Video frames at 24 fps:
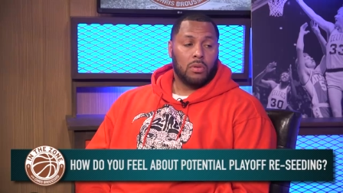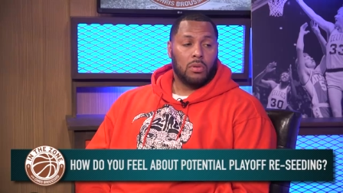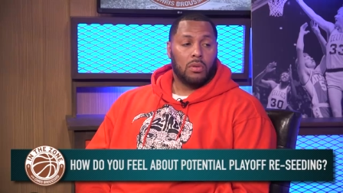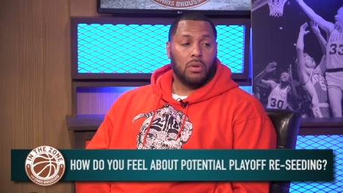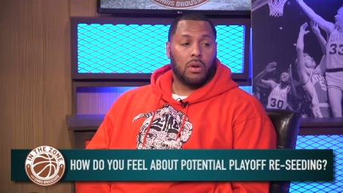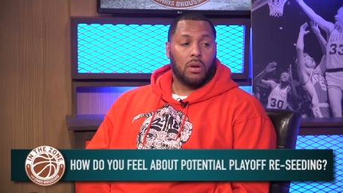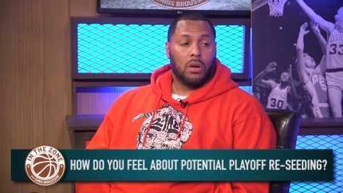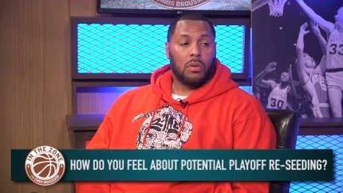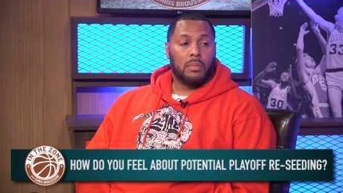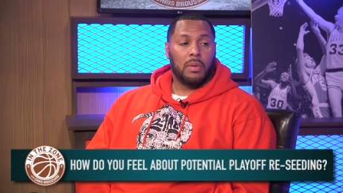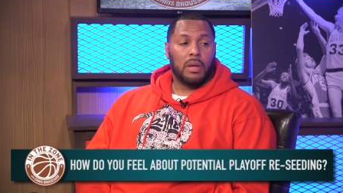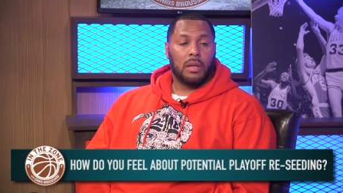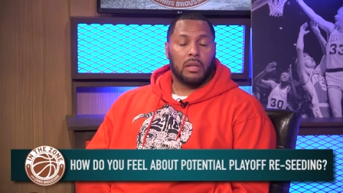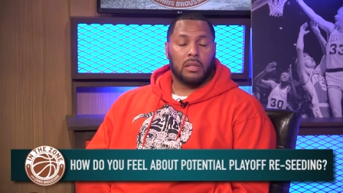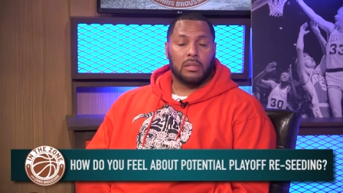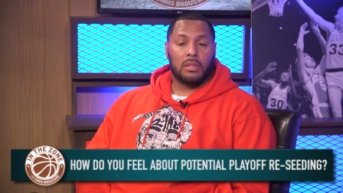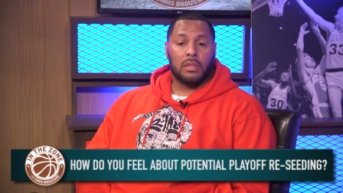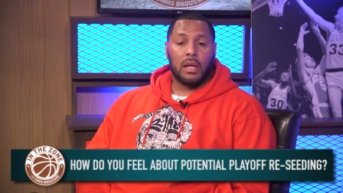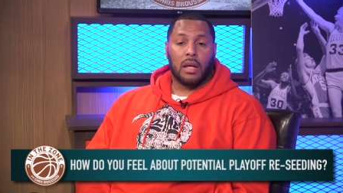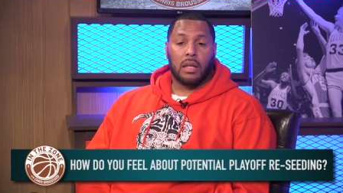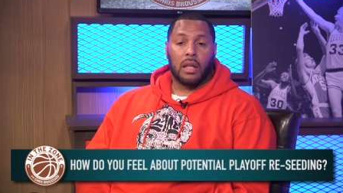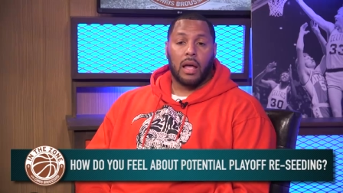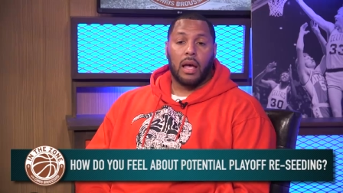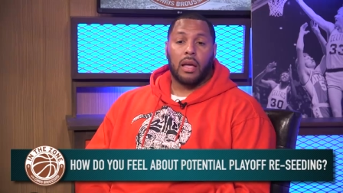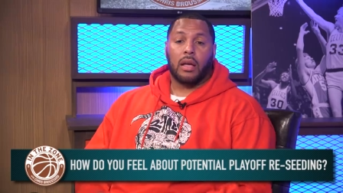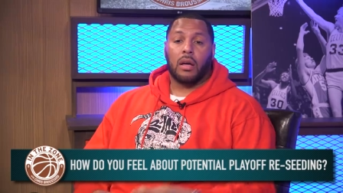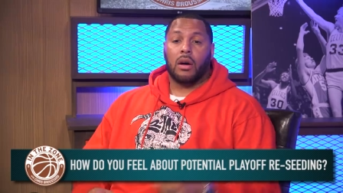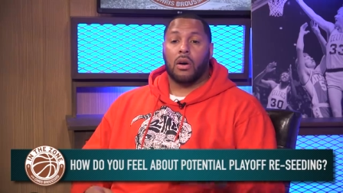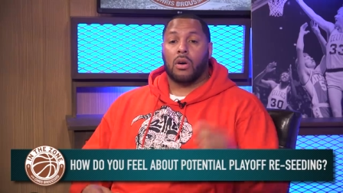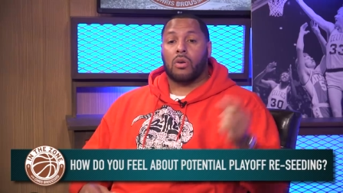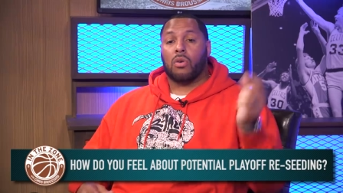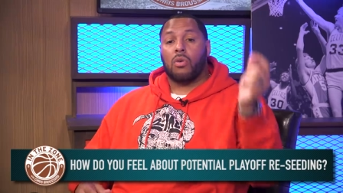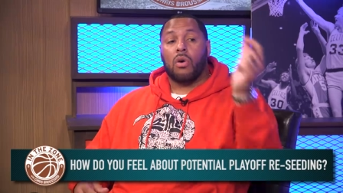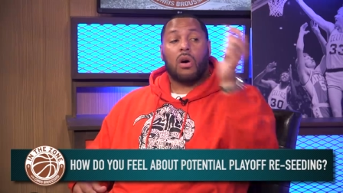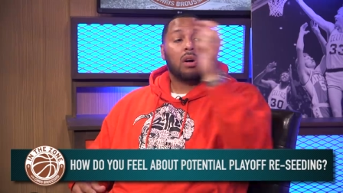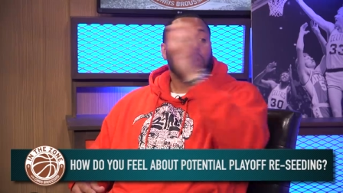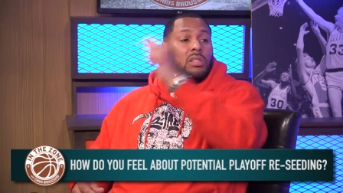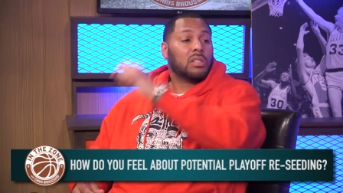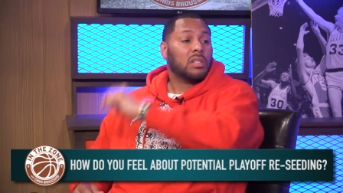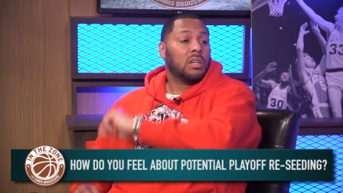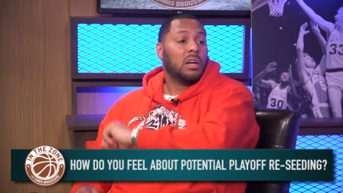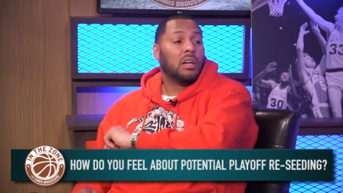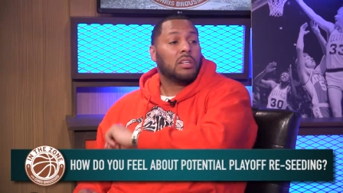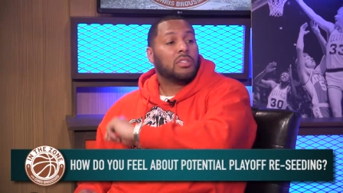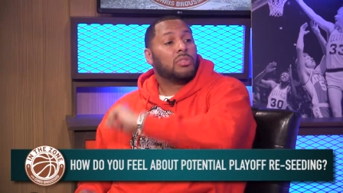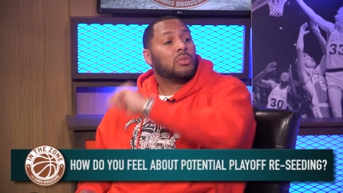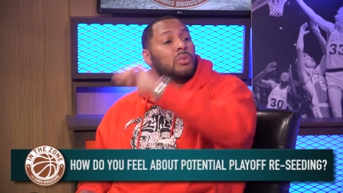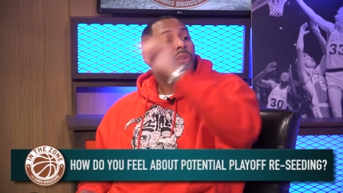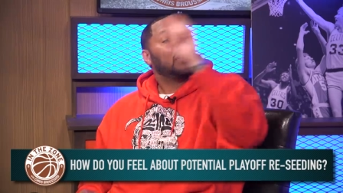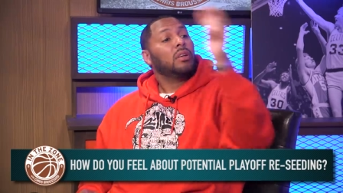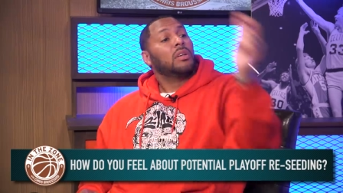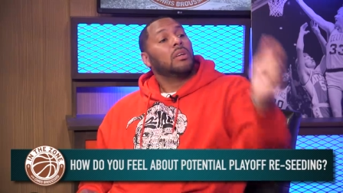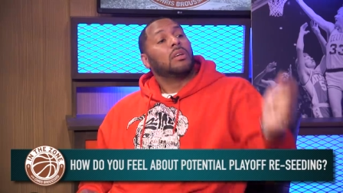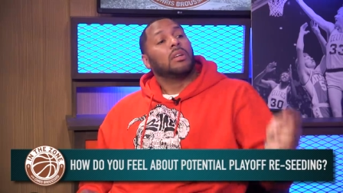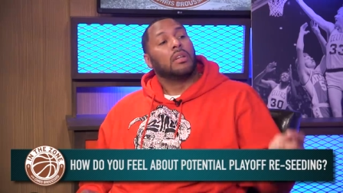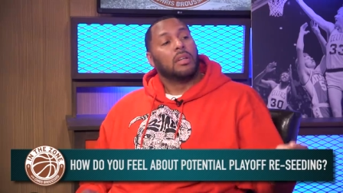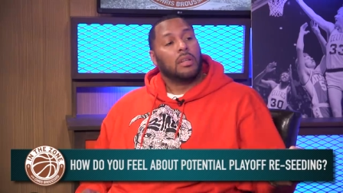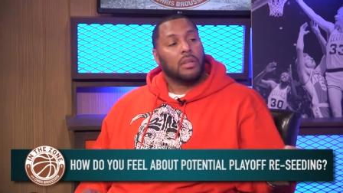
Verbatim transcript: You know what I mean? It's not like across country.